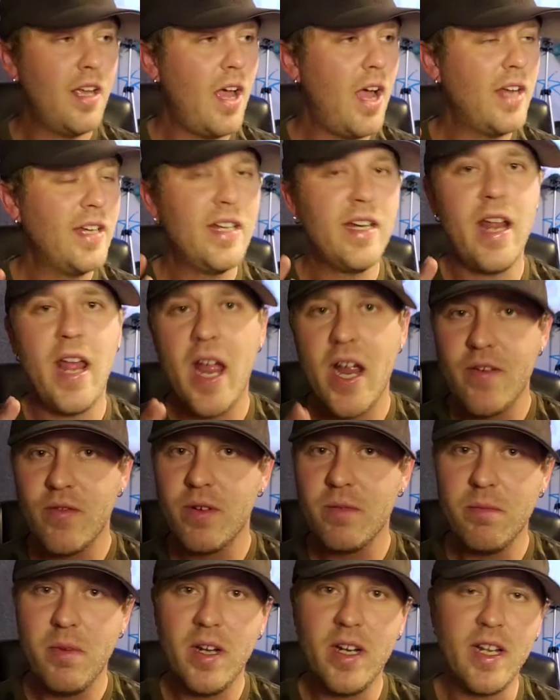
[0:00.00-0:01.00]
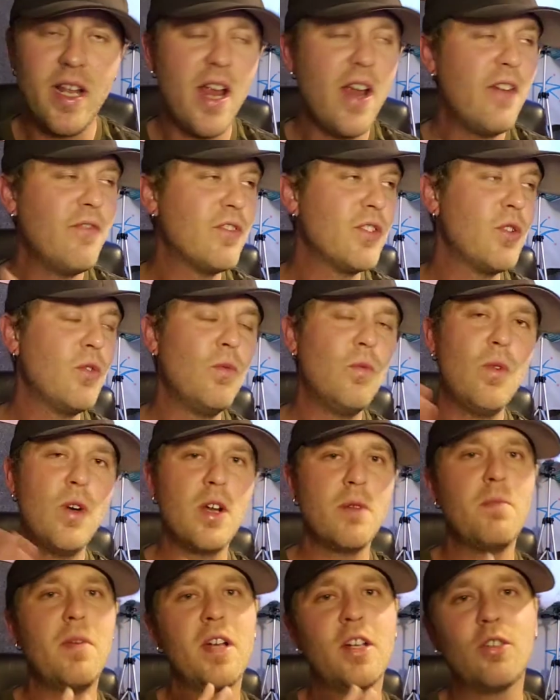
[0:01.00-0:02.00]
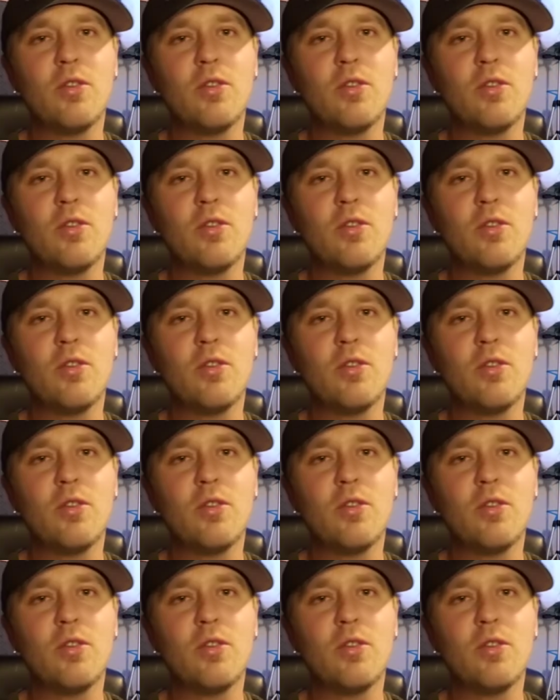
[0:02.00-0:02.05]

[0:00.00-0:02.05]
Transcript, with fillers: I need everybody, every single one of my